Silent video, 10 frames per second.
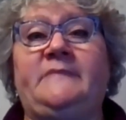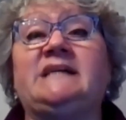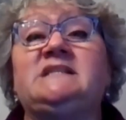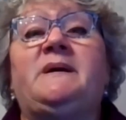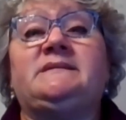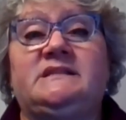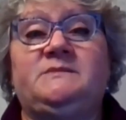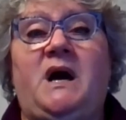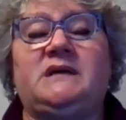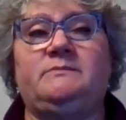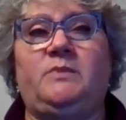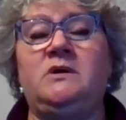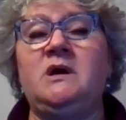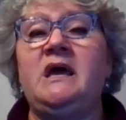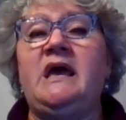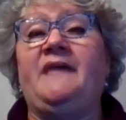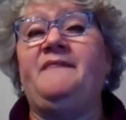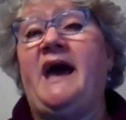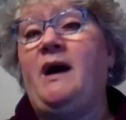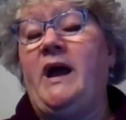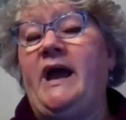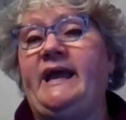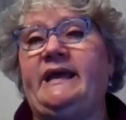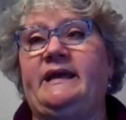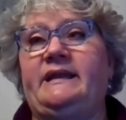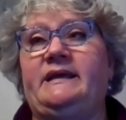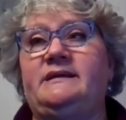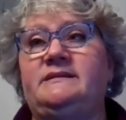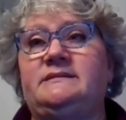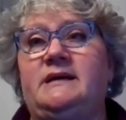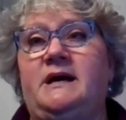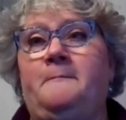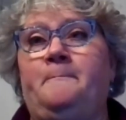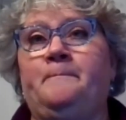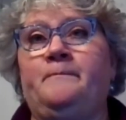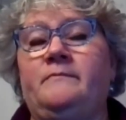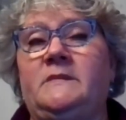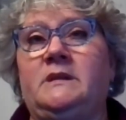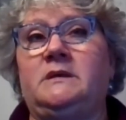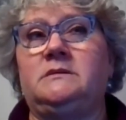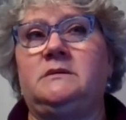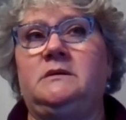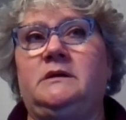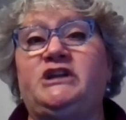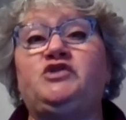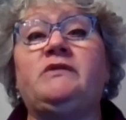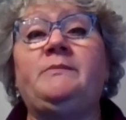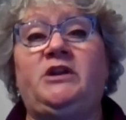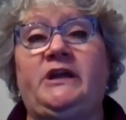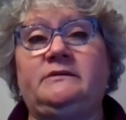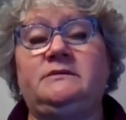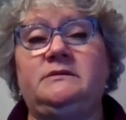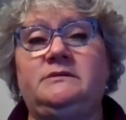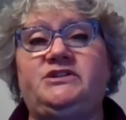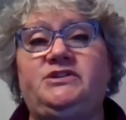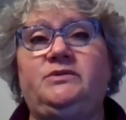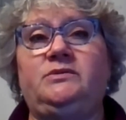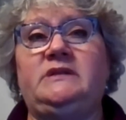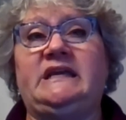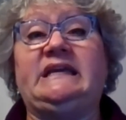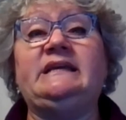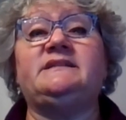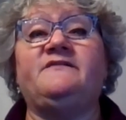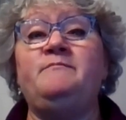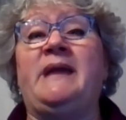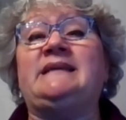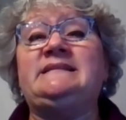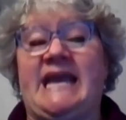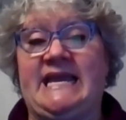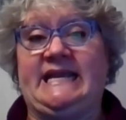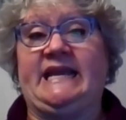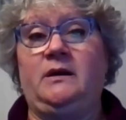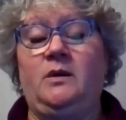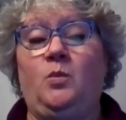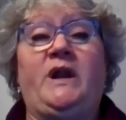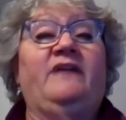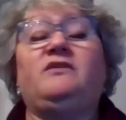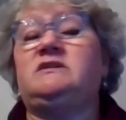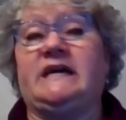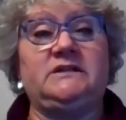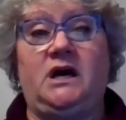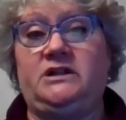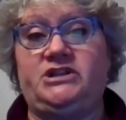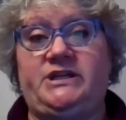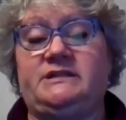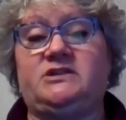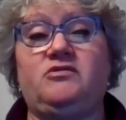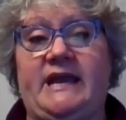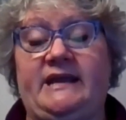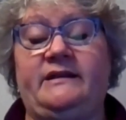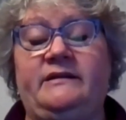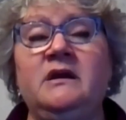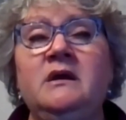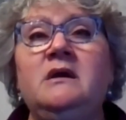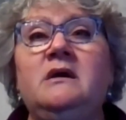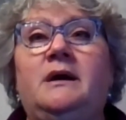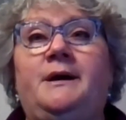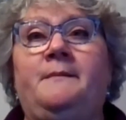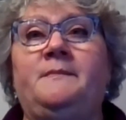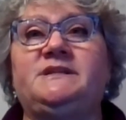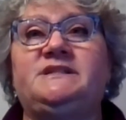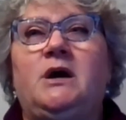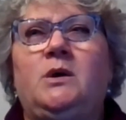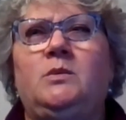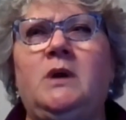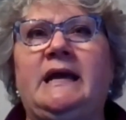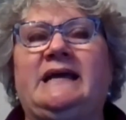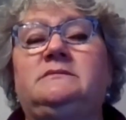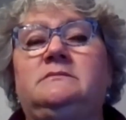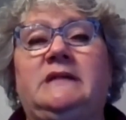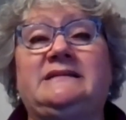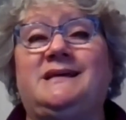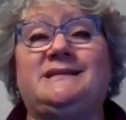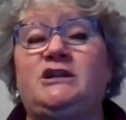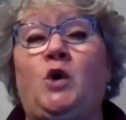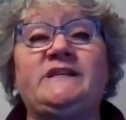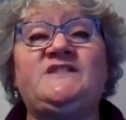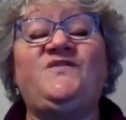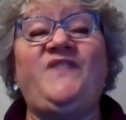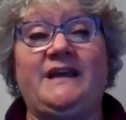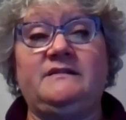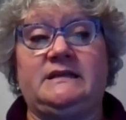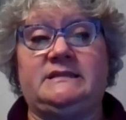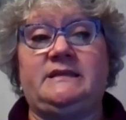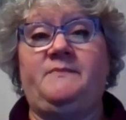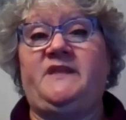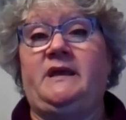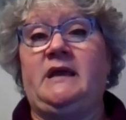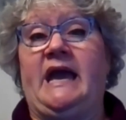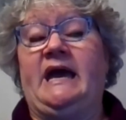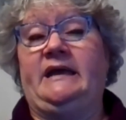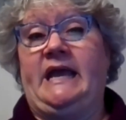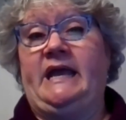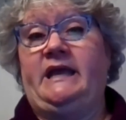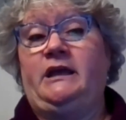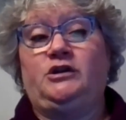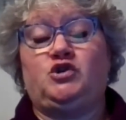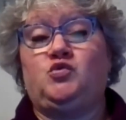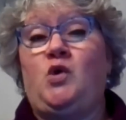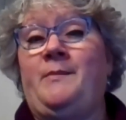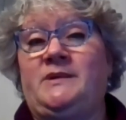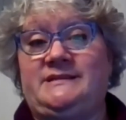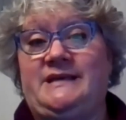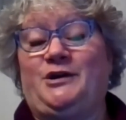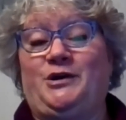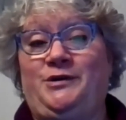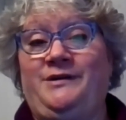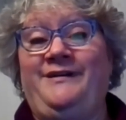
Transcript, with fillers: as best as possible. And that way it is um, contributing to the ease of maintaining whatever technology is created. Um, so it, it doesn't always fit that something at a trauma center